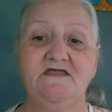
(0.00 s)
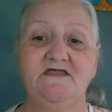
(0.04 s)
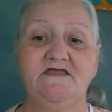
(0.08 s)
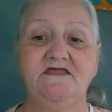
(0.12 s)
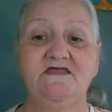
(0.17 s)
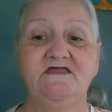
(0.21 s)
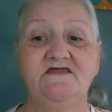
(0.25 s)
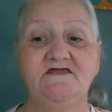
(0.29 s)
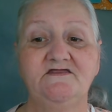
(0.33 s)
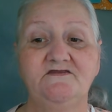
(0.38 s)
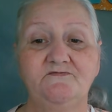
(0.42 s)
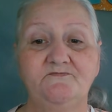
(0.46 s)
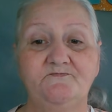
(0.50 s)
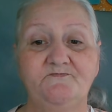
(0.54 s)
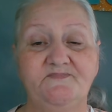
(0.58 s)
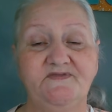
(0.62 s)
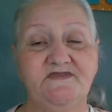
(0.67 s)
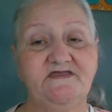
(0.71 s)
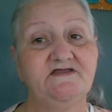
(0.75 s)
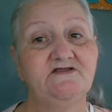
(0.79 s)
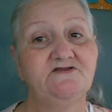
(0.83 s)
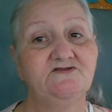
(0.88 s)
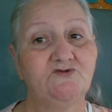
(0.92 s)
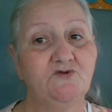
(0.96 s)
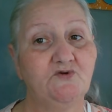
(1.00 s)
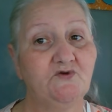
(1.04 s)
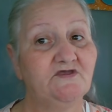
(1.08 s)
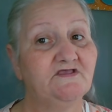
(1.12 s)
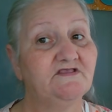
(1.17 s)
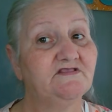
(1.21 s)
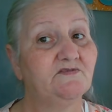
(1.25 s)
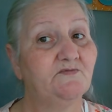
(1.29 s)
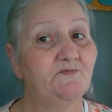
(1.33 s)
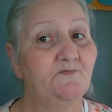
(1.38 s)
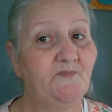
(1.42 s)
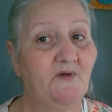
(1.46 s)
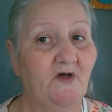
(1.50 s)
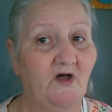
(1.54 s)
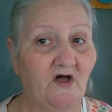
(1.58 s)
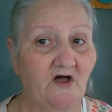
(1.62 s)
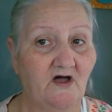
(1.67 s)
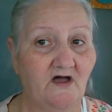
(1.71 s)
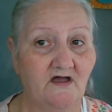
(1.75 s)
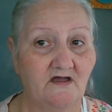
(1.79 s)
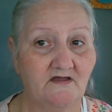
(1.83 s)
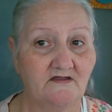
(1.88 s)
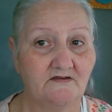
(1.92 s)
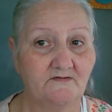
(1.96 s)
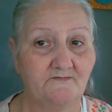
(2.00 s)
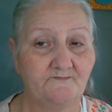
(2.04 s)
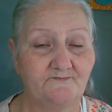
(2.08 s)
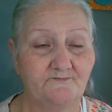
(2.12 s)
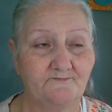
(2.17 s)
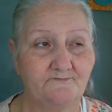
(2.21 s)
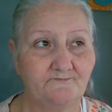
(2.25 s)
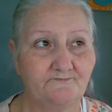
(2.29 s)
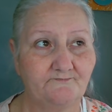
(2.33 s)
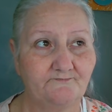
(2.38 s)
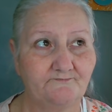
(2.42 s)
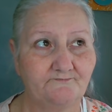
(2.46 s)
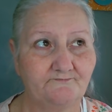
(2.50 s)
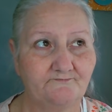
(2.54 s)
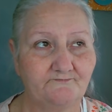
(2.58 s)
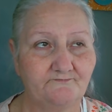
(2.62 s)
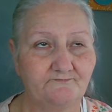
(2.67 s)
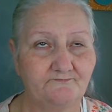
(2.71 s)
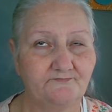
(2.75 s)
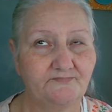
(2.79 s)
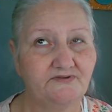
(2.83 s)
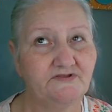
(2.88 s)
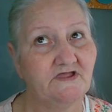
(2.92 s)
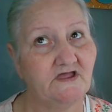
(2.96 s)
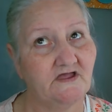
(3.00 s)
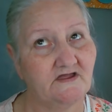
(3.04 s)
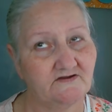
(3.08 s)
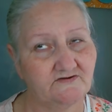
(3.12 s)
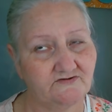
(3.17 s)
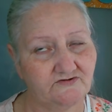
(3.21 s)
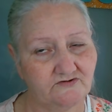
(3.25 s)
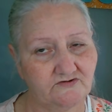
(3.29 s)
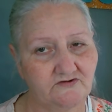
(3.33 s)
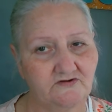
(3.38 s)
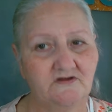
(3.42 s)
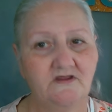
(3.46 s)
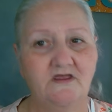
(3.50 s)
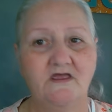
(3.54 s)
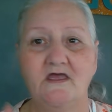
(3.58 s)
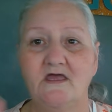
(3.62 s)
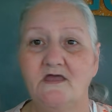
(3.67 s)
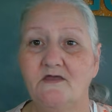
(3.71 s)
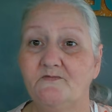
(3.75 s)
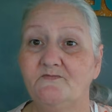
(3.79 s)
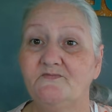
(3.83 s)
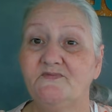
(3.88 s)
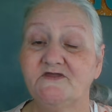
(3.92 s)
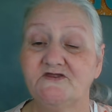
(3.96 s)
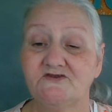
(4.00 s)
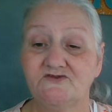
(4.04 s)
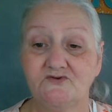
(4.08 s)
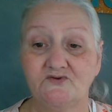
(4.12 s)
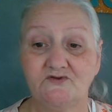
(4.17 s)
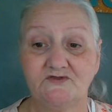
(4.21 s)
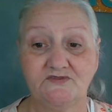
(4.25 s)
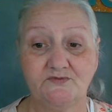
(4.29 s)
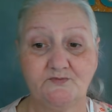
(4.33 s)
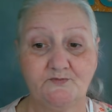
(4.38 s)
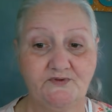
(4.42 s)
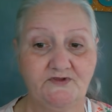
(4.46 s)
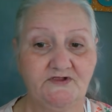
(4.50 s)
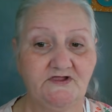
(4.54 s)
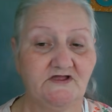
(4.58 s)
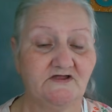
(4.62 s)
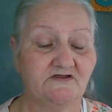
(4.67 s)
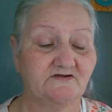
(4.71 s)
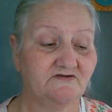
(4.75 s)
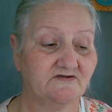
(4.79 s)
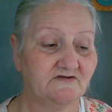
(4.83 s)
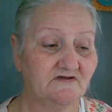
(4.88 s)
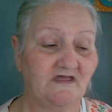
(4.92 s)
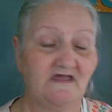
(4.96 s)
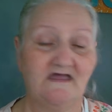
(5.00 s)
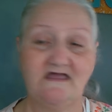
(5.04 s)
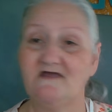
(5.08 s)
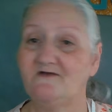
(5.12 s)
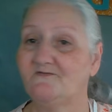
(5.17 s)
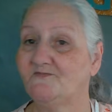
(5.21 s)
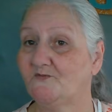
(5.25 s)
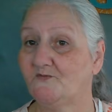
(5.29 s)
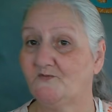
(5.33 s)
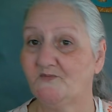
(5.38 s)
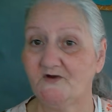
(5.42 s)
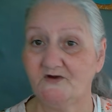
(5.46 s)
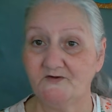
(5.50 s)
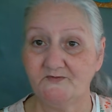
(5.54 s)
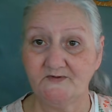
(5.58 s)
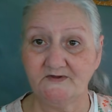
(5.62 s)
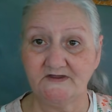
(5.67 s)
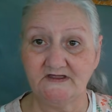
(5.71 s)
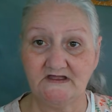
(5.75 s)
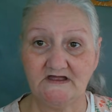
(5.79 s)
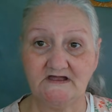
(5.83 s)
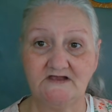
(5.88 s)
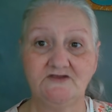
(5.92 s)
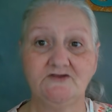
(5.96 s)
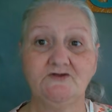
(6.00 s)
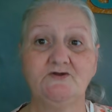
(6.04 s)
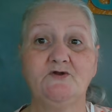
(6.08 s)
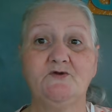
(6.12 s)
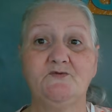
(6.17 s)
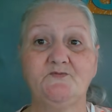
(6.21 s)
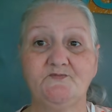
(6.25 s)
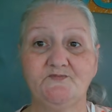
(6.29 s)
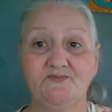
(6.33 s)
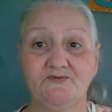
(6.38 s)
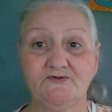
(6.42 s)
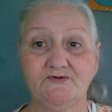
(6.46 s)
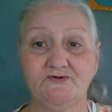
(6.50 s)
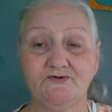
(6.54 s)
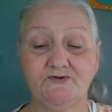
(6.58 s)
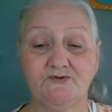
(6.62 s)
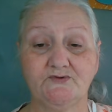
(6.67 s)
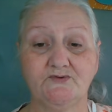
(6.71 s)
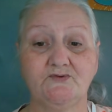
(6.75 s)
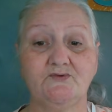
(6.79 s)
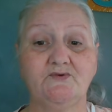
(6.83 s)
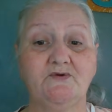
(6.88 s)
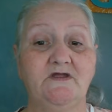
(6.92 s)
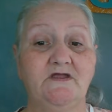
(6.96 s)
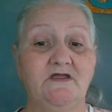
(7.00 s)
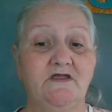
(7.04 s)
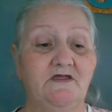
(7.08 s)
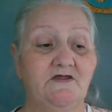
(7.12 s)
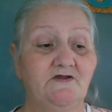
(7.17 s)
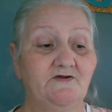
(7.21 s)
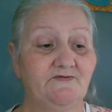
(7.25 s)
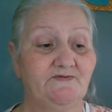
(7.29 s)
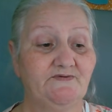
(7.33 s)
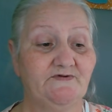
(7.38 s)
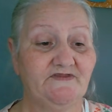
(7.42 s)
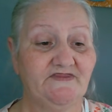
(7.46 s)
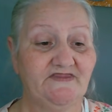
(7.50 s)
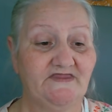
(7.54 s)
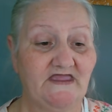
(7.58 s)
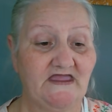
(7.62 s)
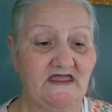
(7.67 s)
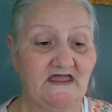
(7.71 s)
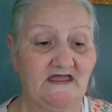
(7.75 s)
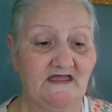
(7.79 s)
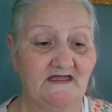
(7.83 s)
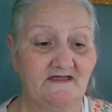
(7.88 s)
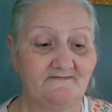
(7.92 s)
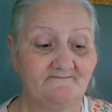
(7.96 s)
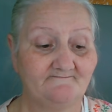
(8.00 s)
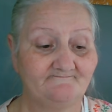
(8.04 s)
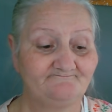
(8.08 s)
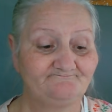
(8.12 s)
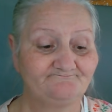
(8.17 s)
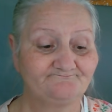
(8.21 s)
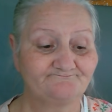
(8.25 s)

in Big Twist Plush. Big Twist Plush. I have the perfect color of blue for that.